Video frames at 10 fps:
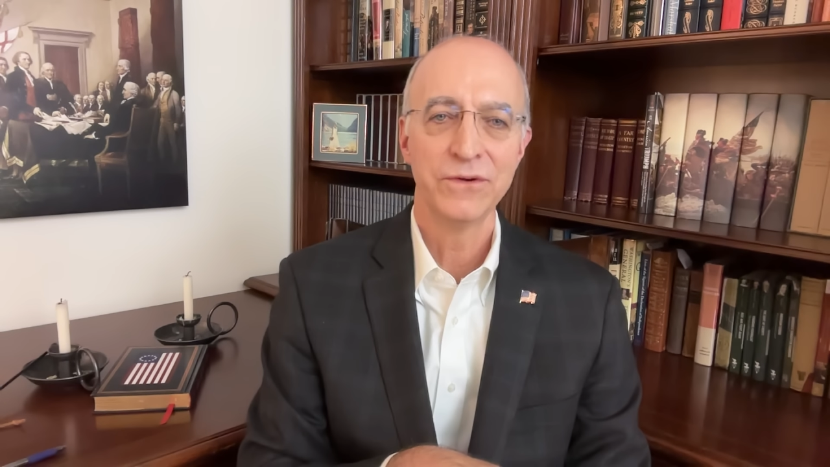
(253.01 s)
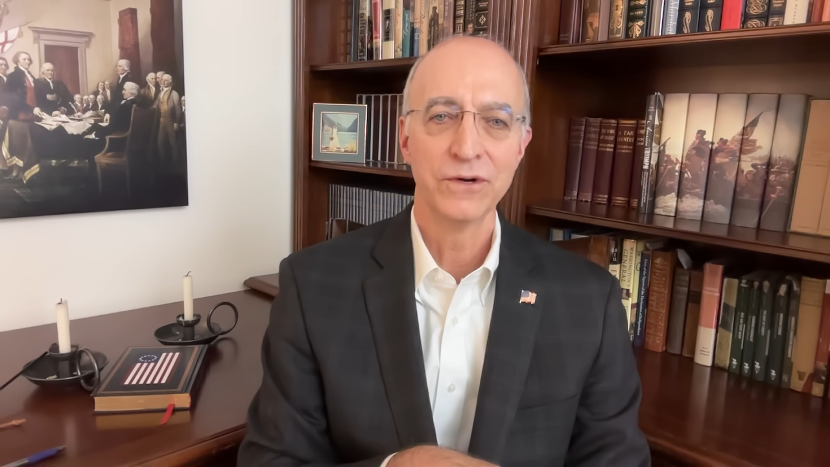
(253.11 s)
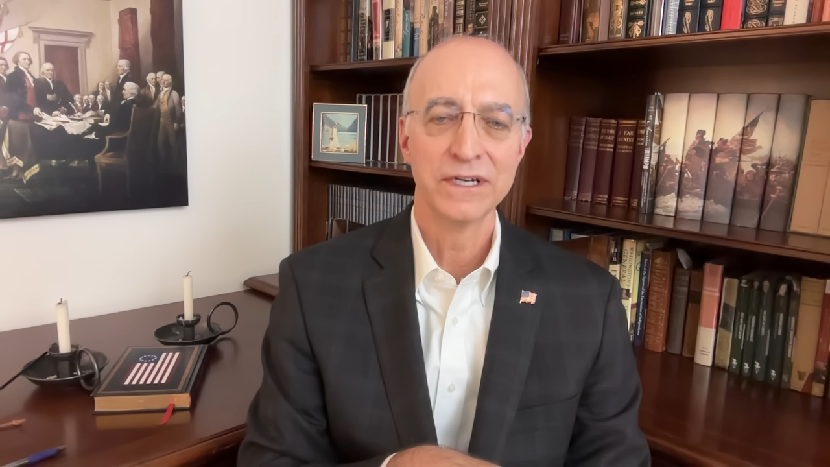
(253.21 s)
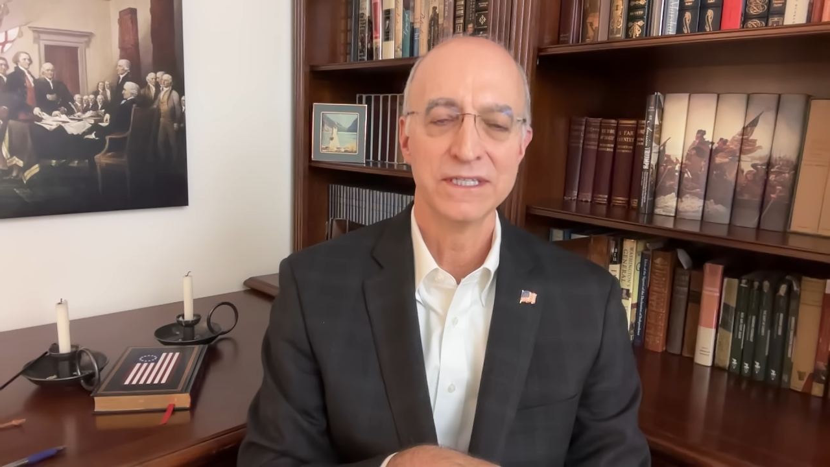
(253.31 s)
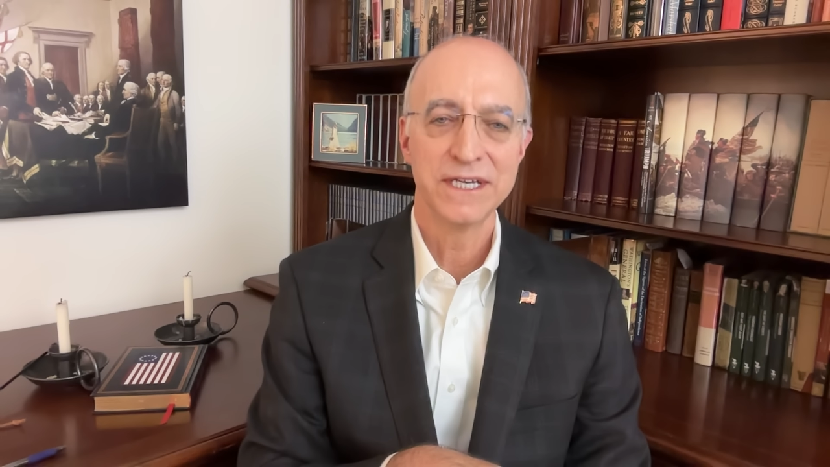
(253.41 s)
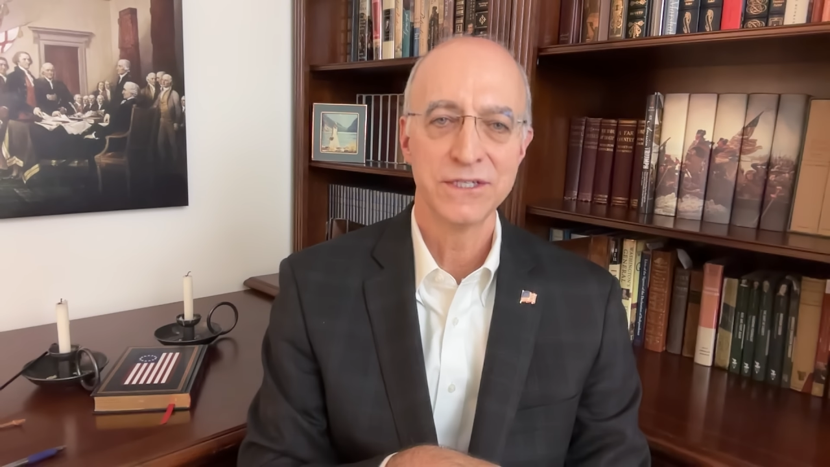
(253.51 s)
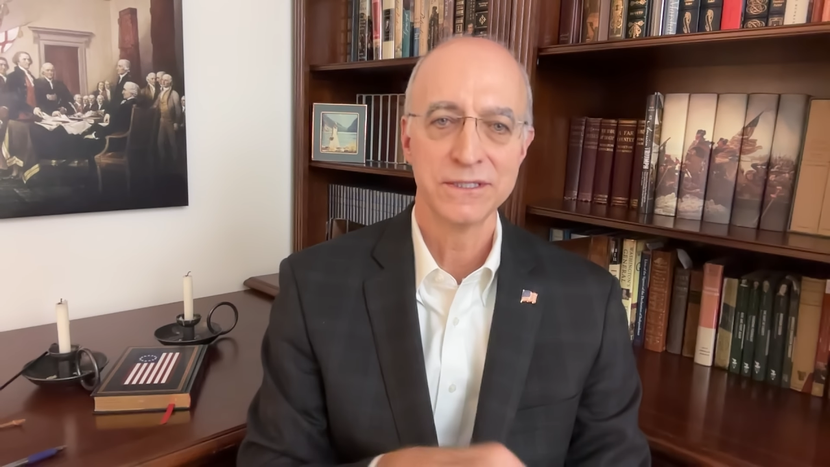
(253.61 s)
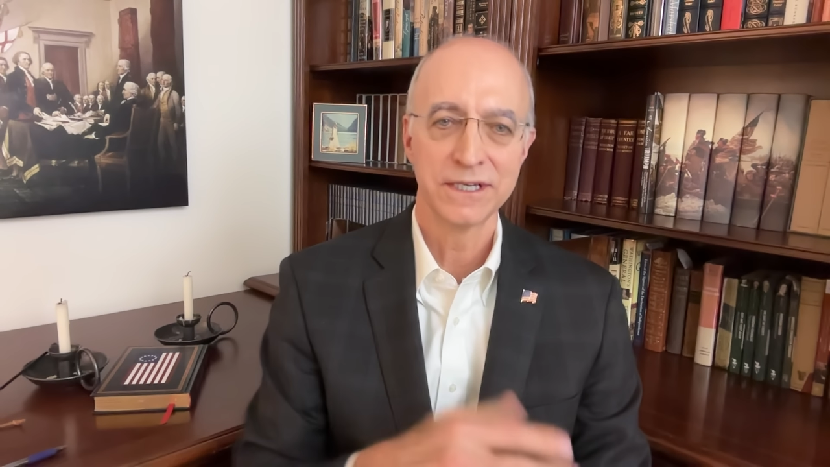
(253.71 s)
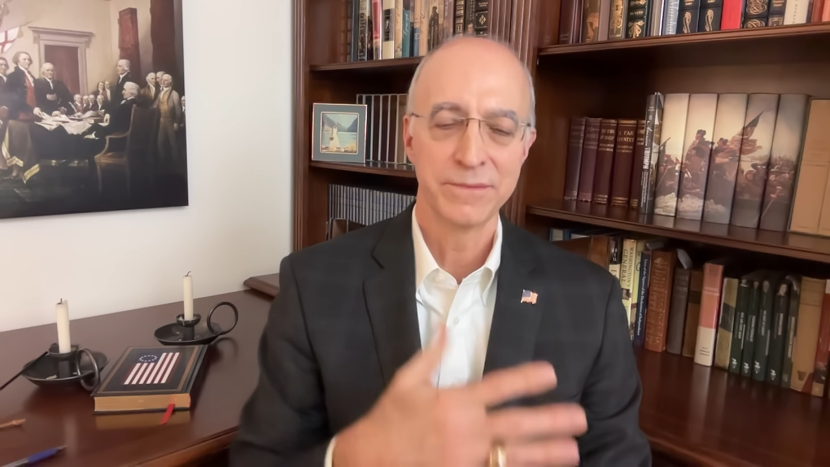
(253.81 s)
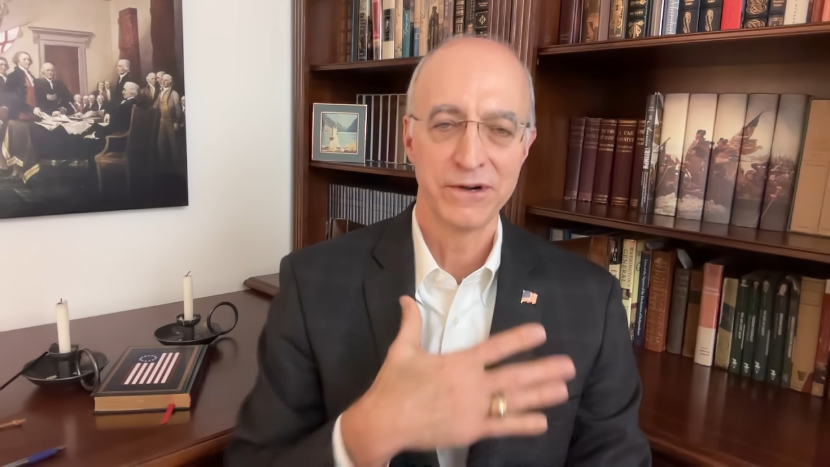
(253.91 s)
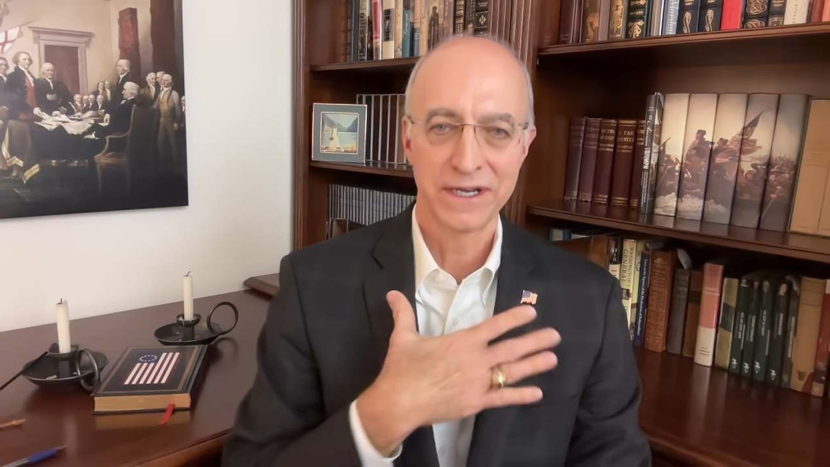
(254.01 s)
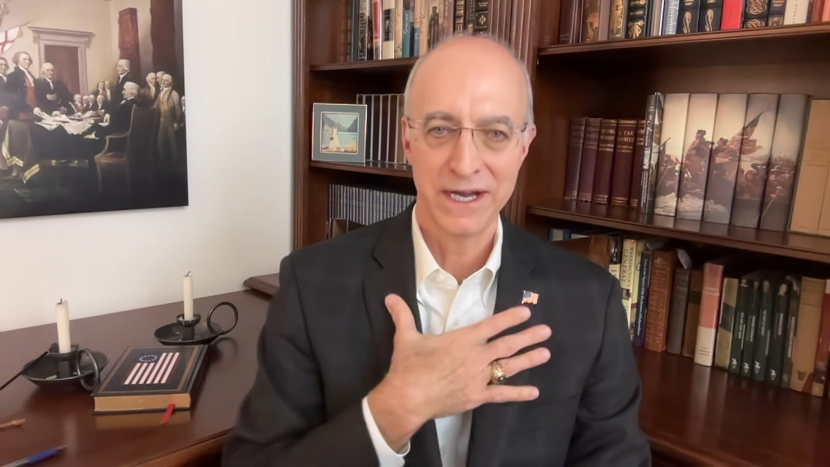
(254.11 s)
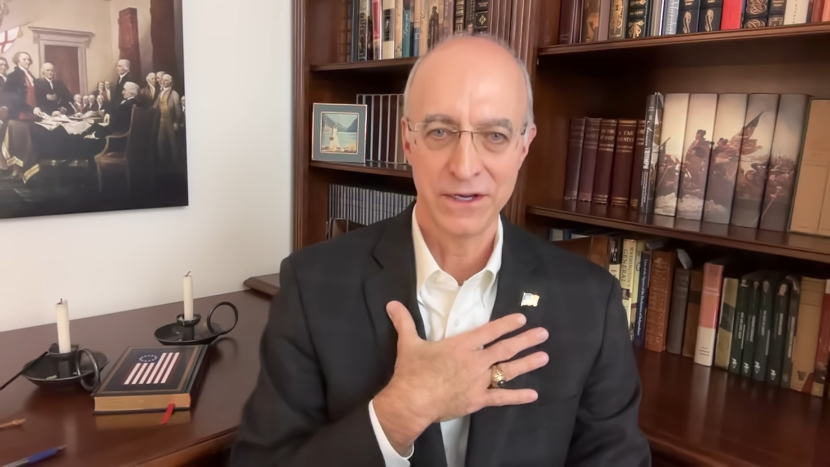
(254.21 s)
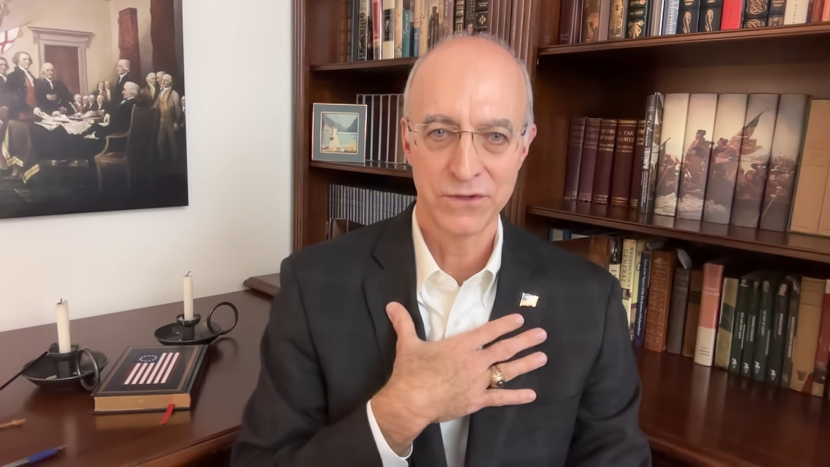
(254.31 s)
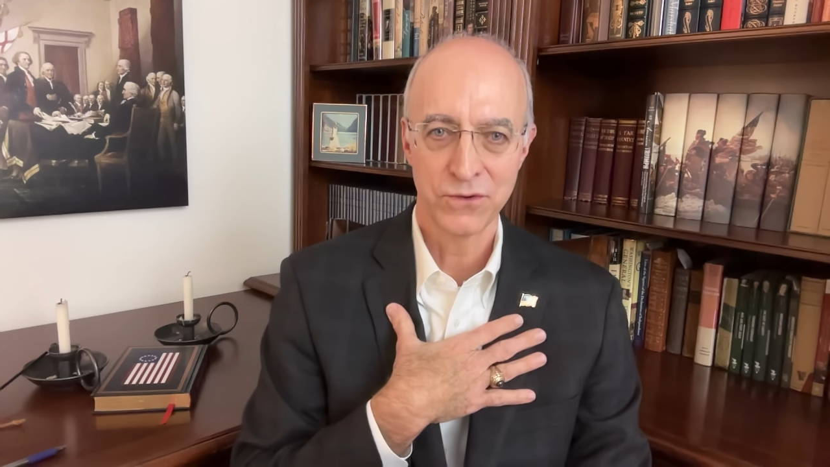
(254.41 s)
organizations like
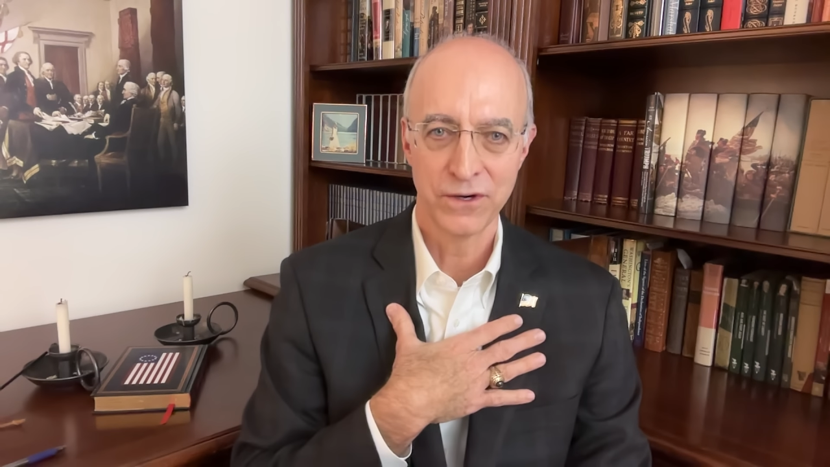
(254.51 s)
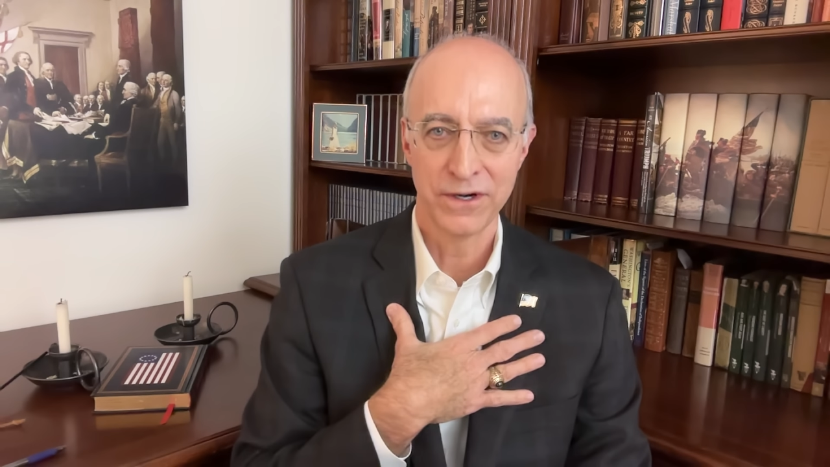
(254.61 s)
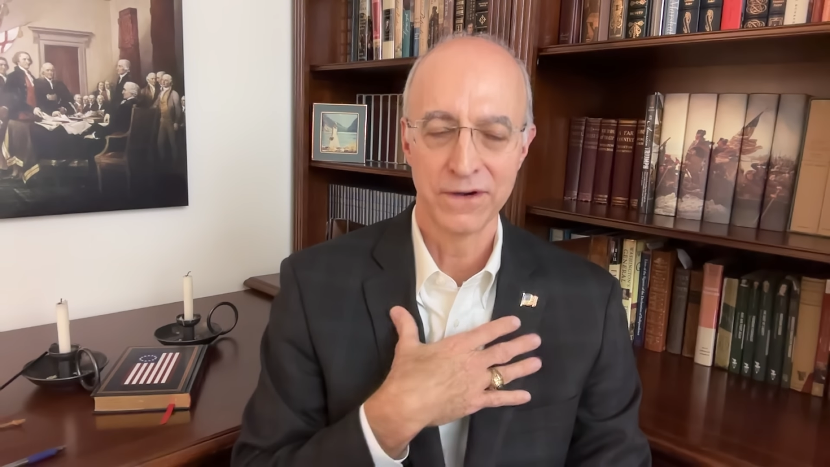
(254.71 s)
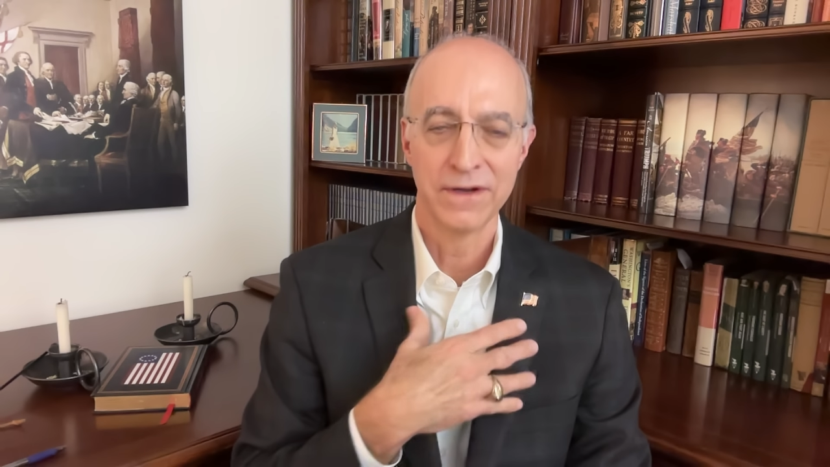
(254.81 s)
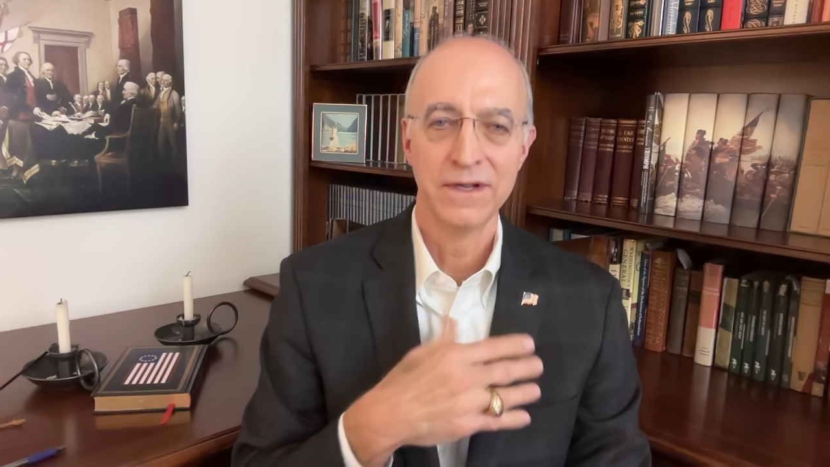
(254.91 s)
Americana Corner.